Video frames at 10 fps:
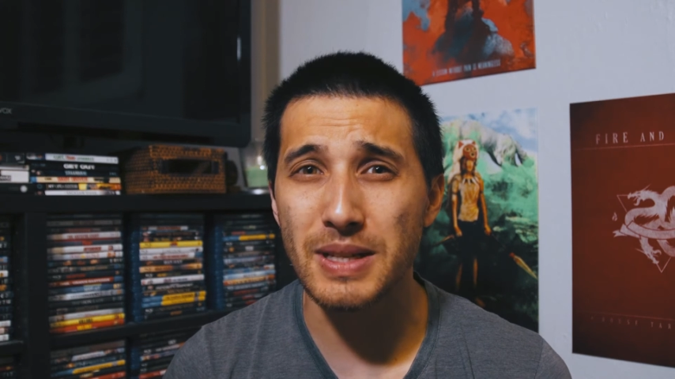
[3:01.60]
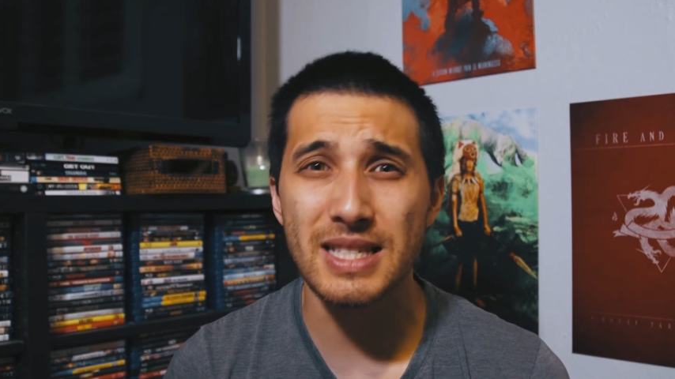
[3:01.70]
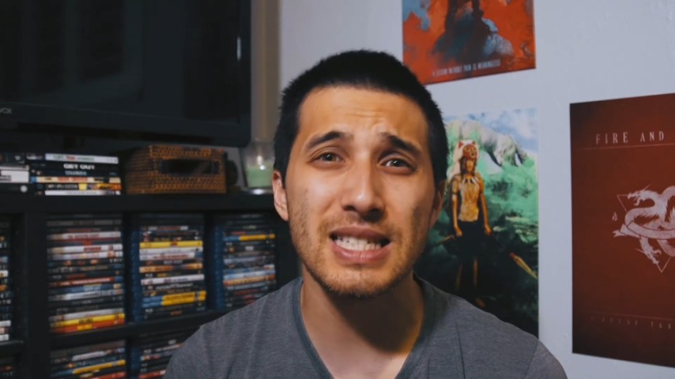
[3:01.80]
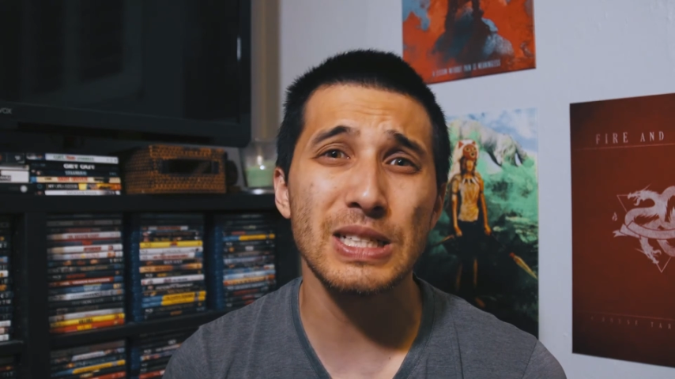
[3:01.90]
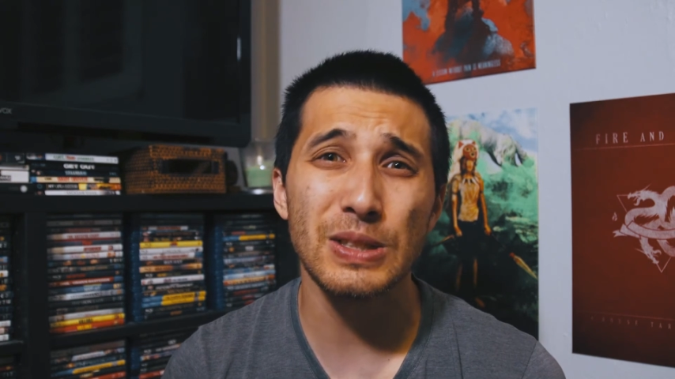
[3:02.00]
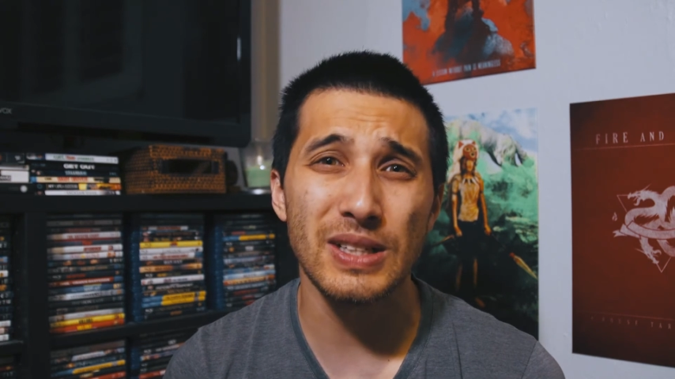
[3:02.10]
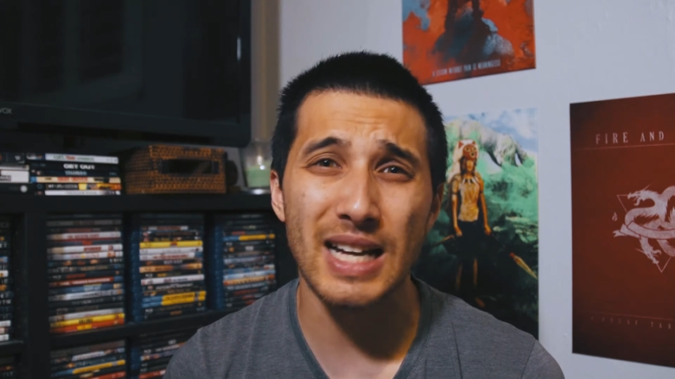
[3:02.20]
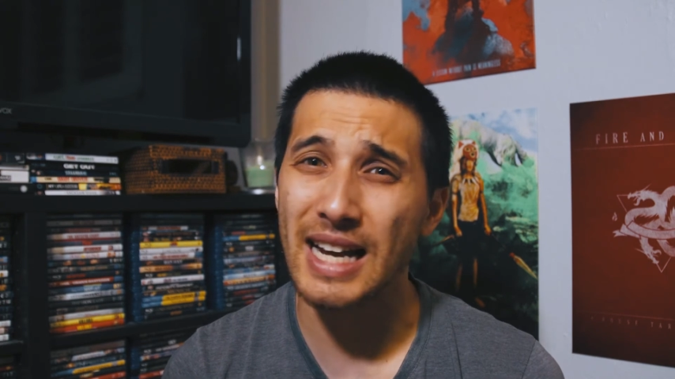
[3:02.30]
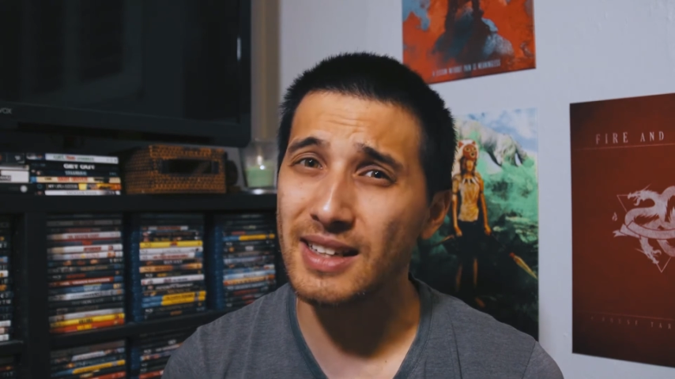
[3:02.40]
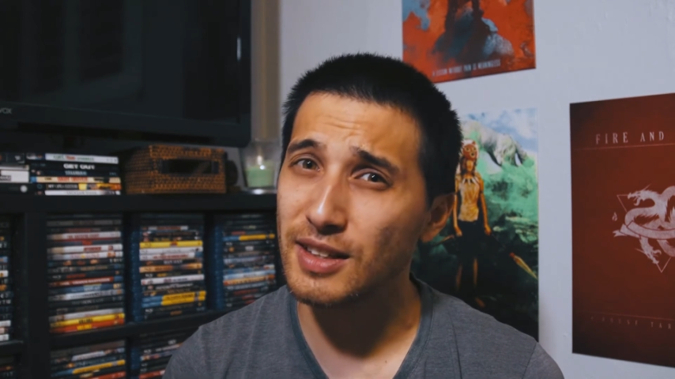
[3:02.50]
but still
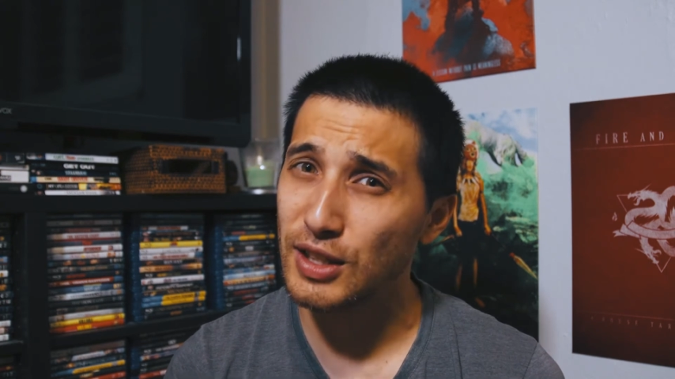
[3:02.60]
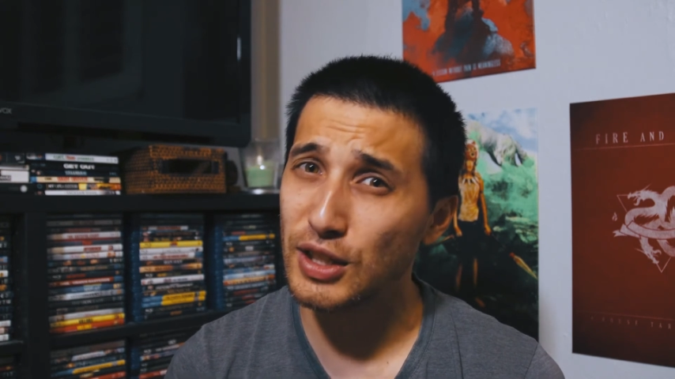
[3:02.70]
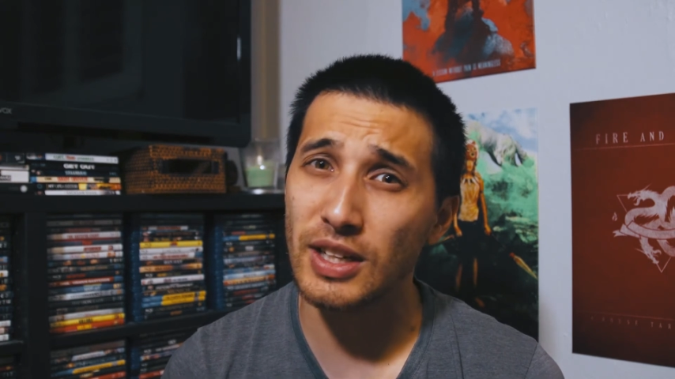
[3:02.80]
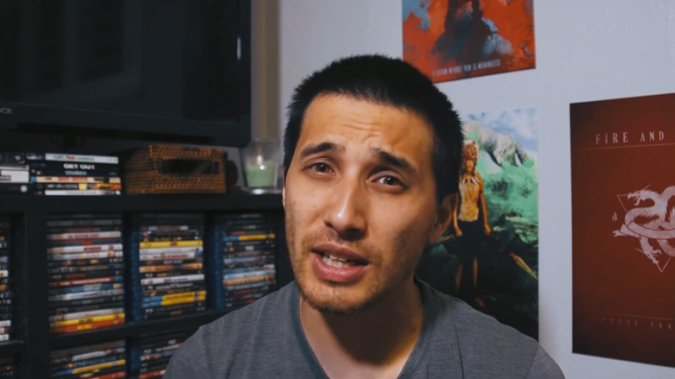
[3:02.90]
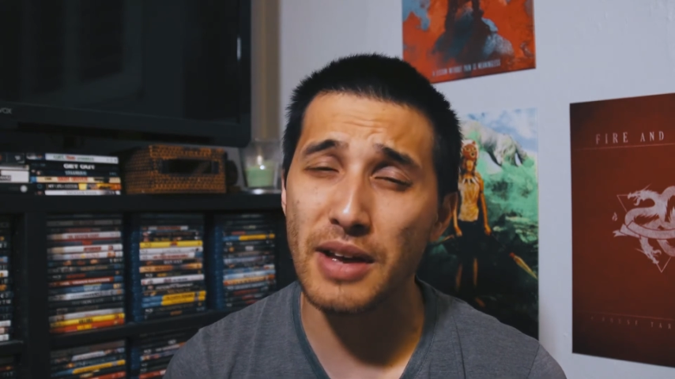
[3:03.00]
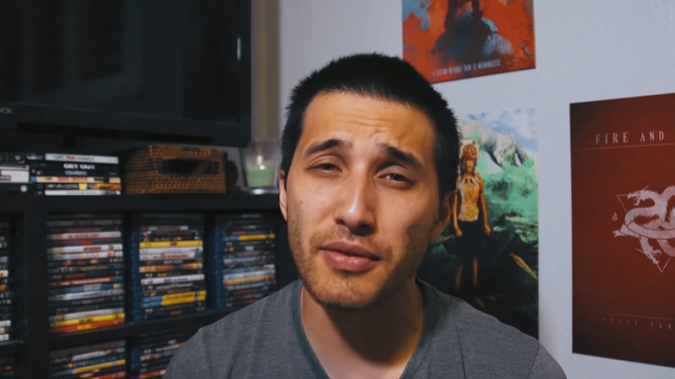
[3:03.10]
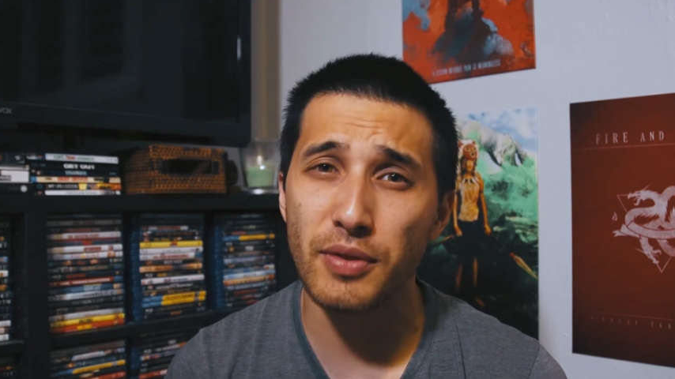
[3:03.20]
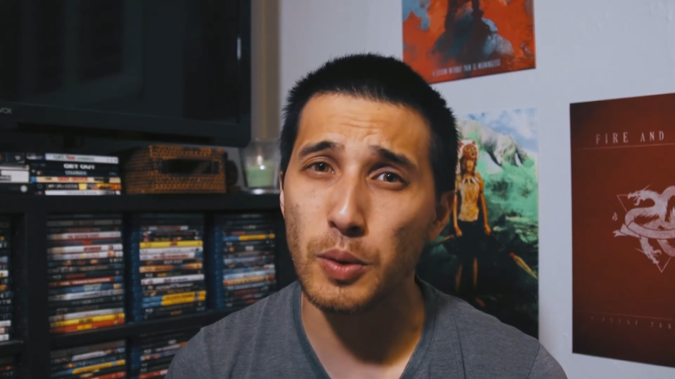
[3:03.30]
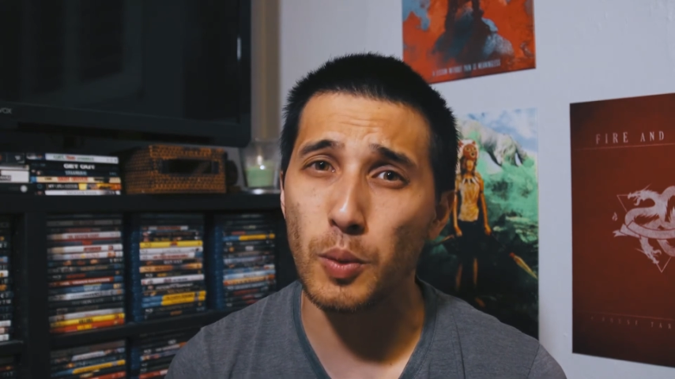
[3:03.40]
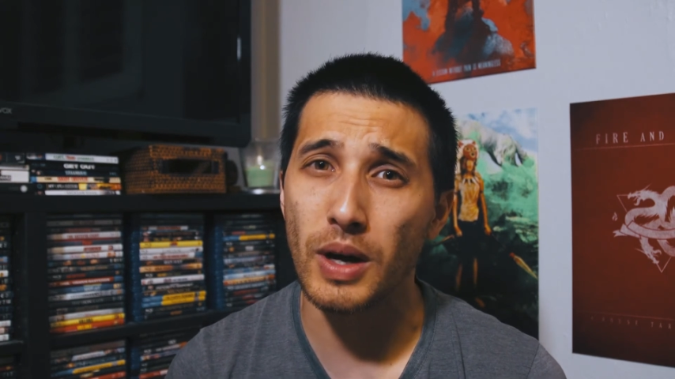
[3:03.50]
not good enough
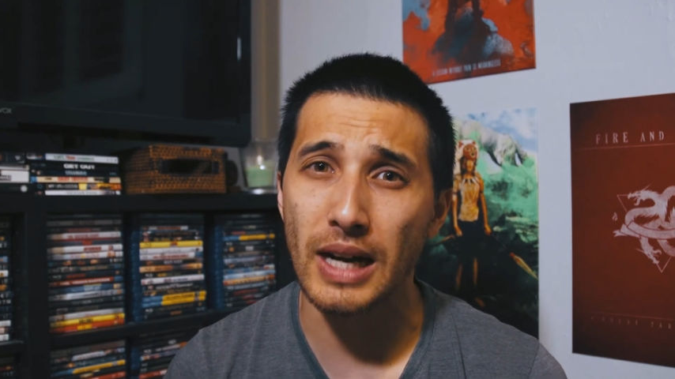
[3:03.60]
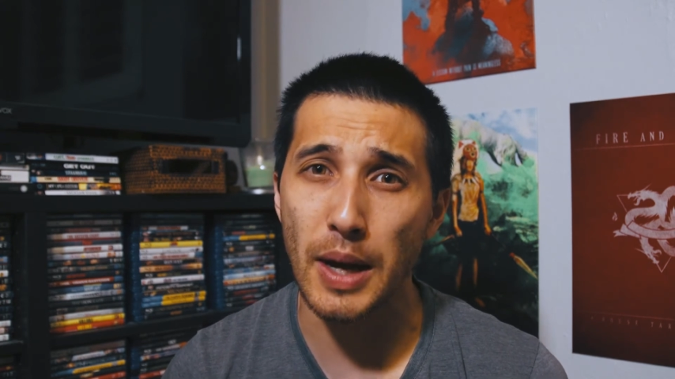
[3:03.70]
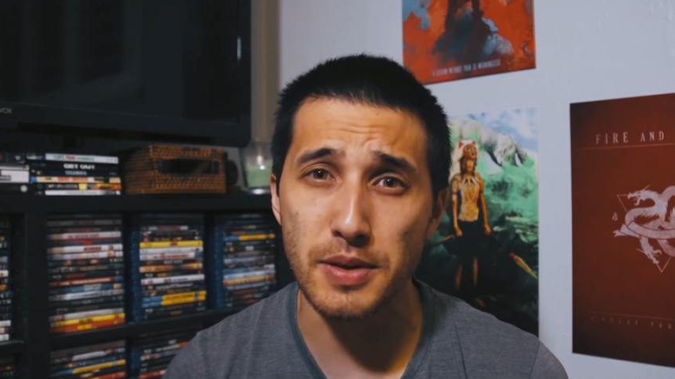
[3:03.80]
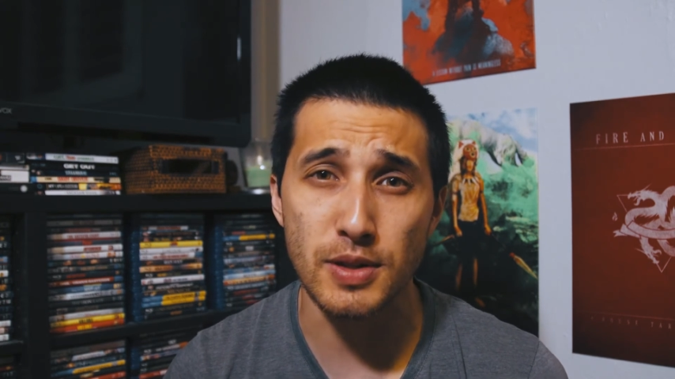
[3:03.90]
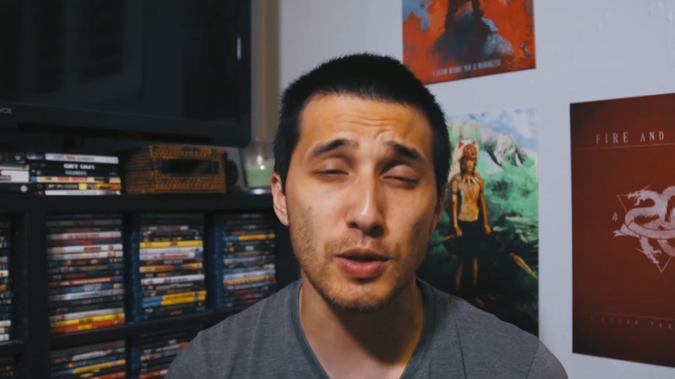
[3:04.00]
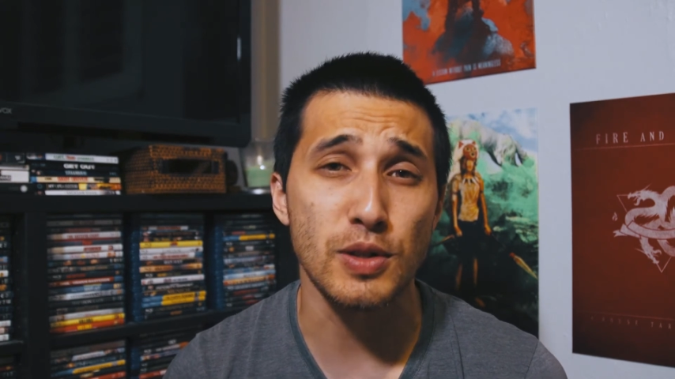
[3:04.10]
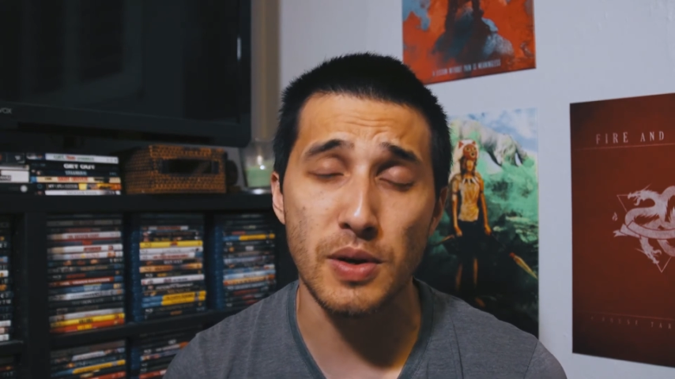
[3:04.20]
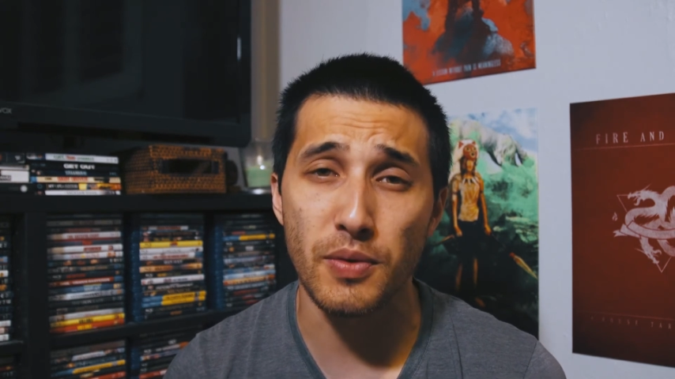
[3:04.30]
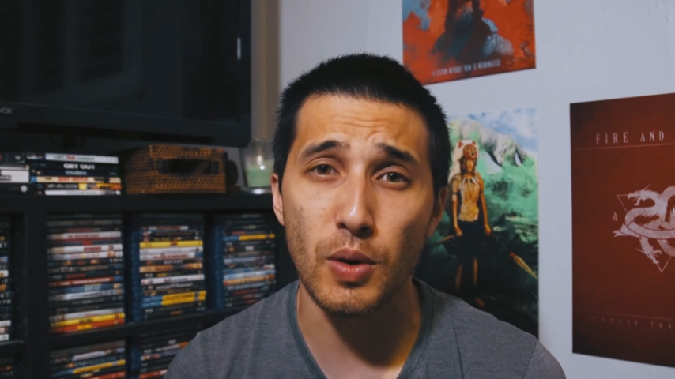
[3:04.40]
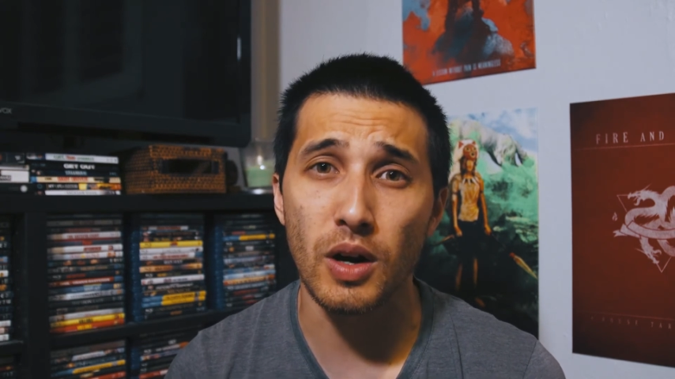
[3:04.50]
for what I was
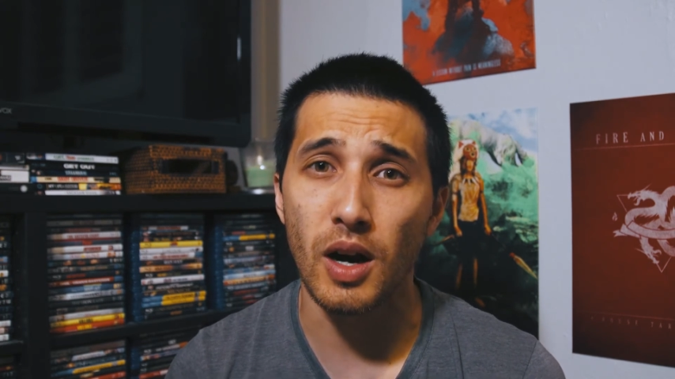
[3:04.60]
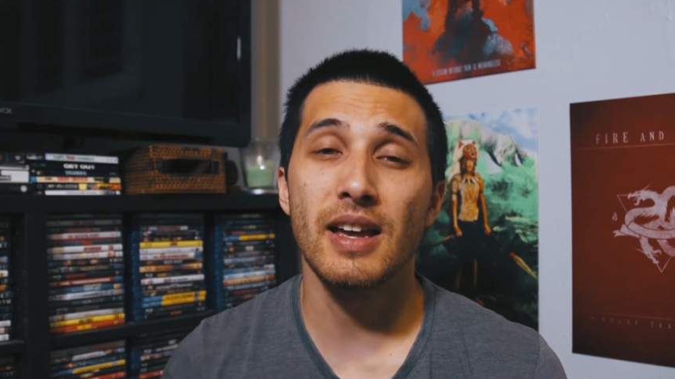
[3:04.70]
searching for.